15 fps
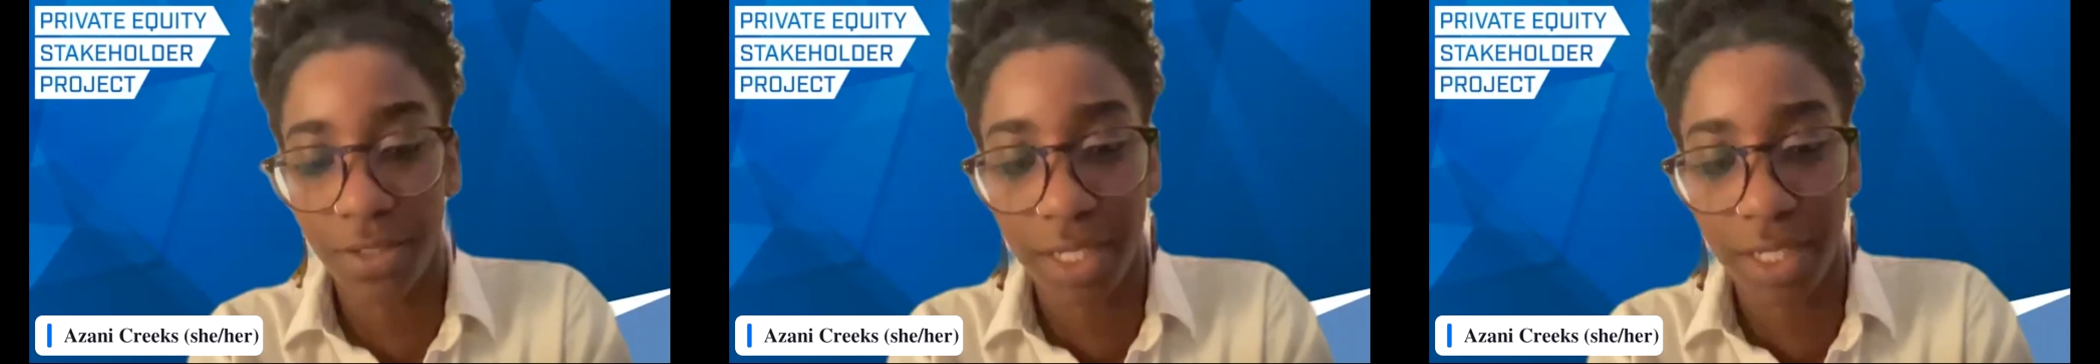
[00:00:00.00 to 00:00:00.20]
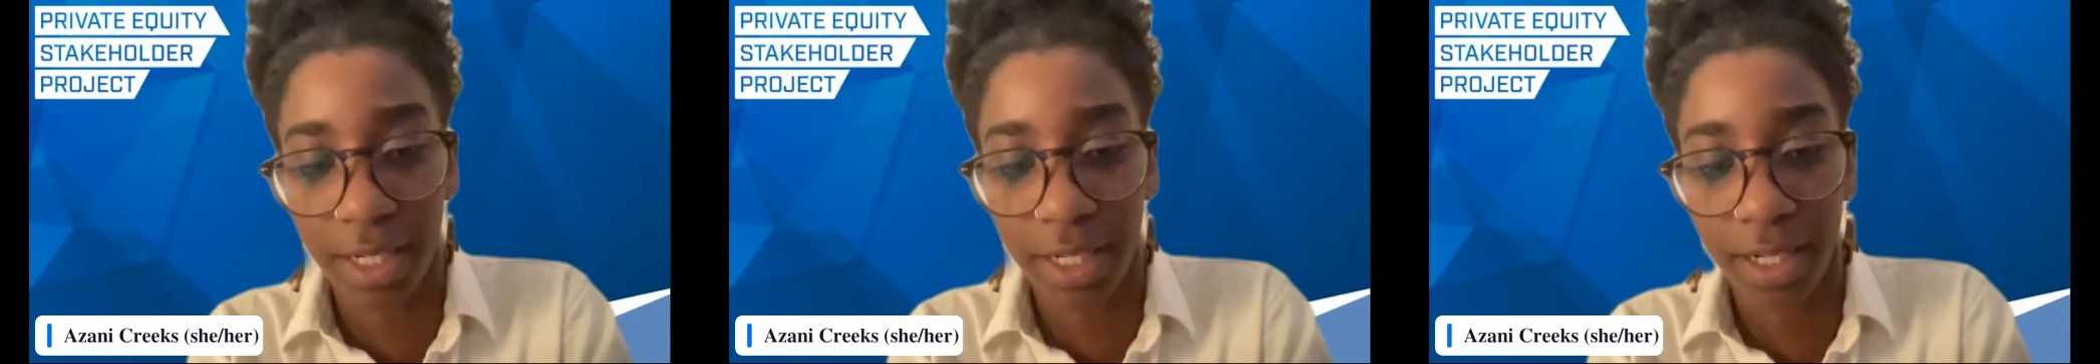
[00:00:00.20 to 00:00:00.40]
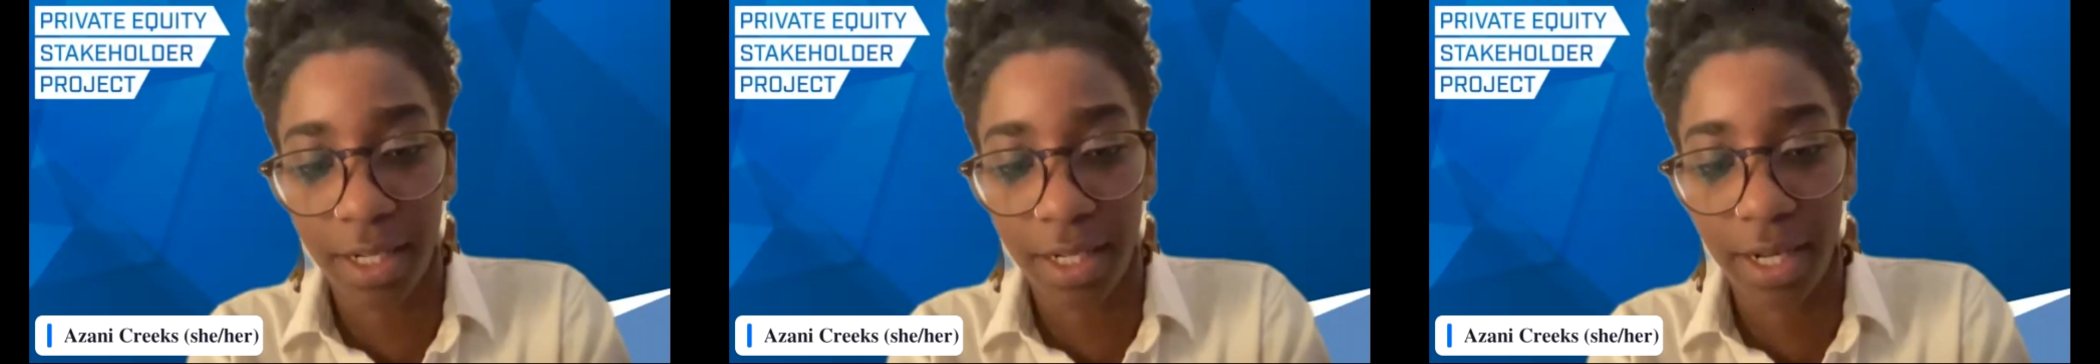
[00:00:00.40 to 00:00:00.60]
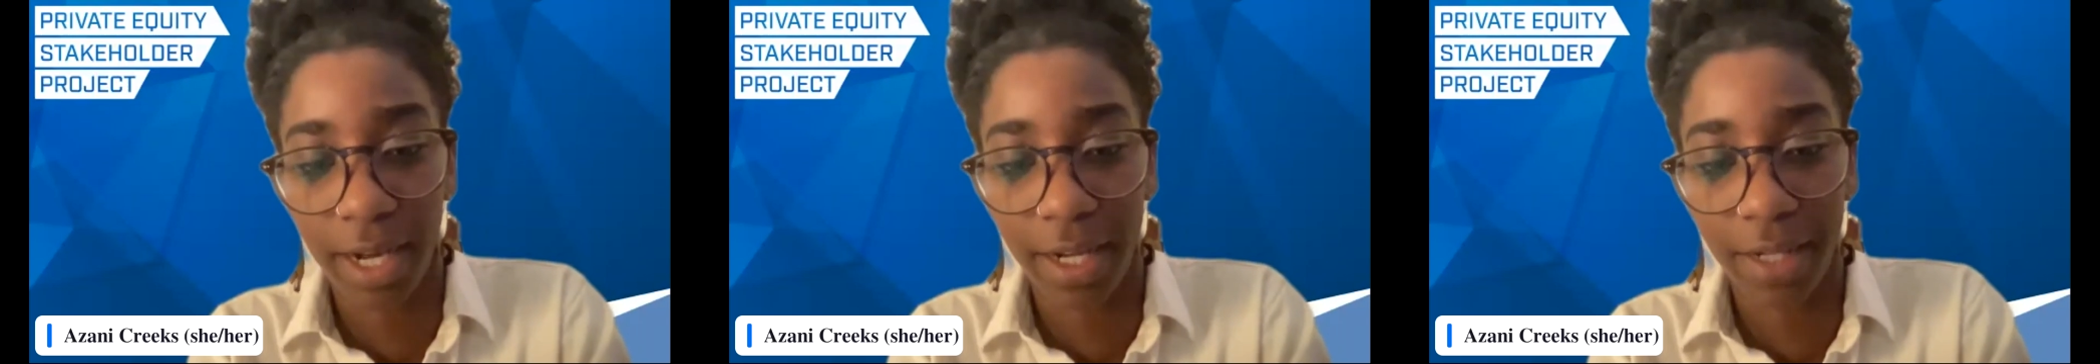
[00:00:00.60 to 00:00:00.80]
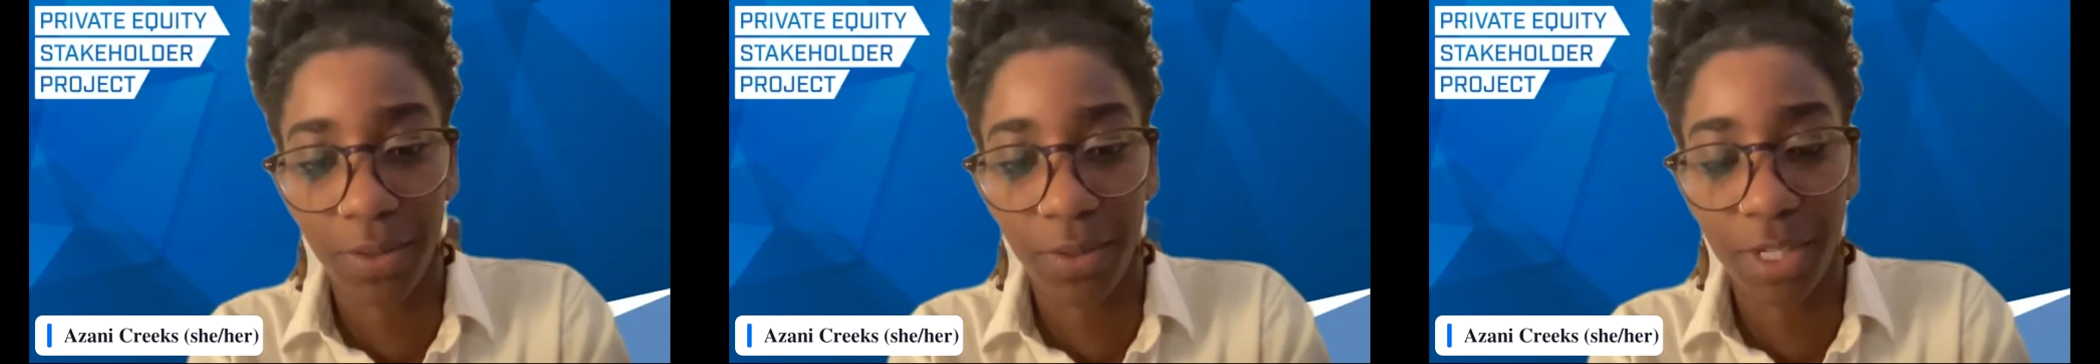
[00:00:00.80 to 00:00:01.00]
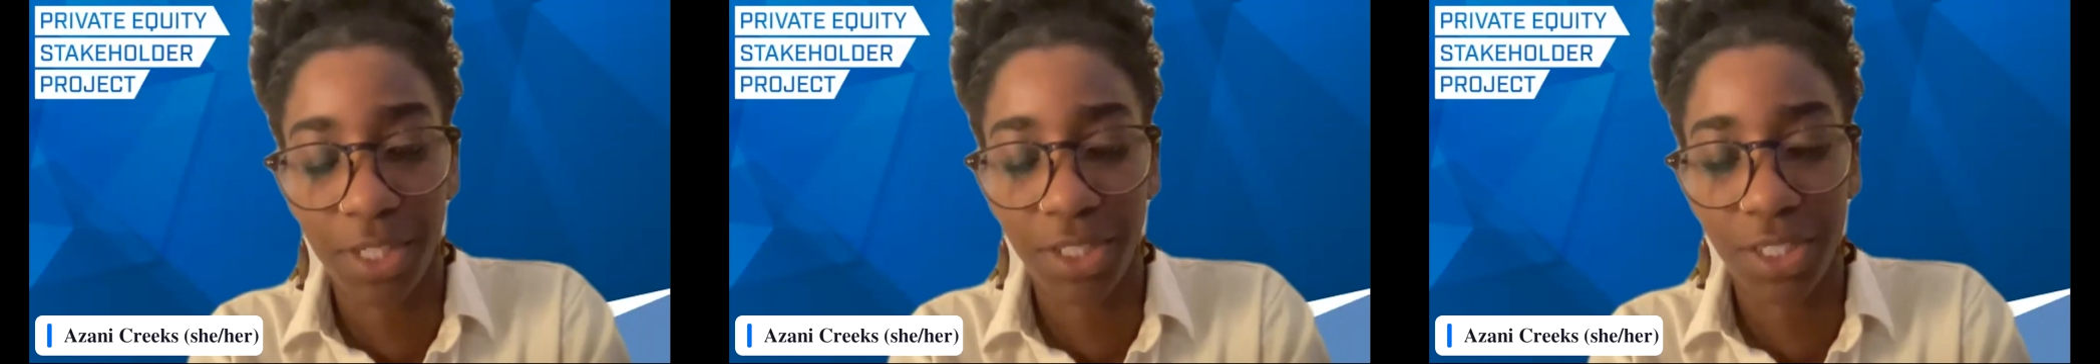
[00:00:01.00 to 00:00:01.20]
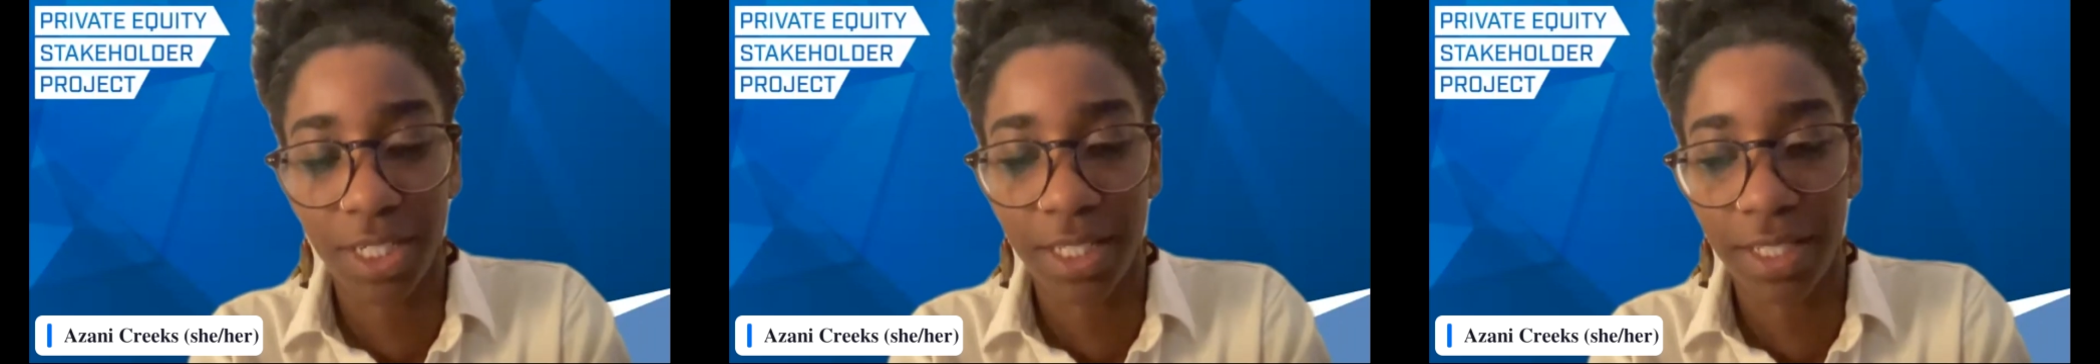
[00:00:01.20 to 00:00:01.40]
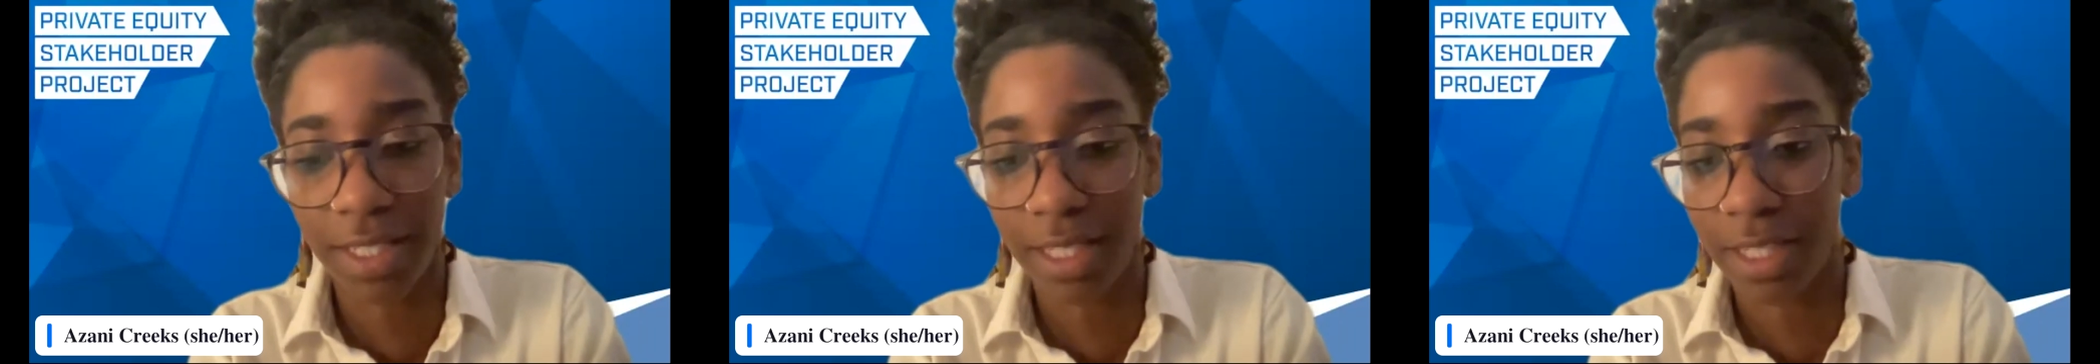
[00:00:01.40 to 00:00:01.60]
to add
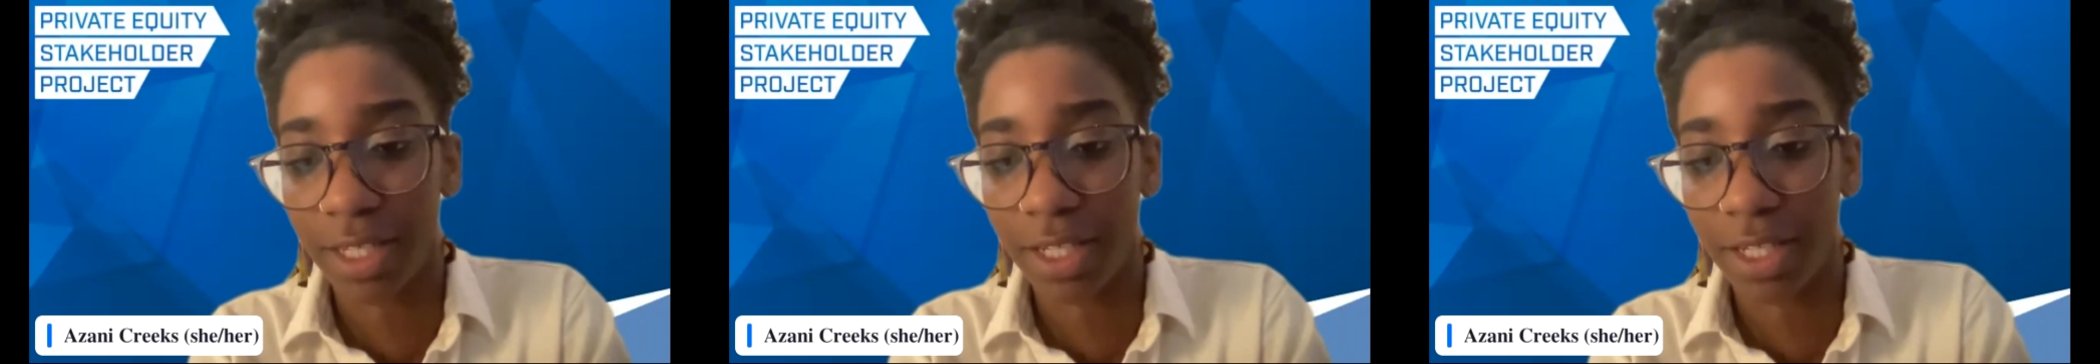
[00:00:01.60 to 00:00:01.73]
questions in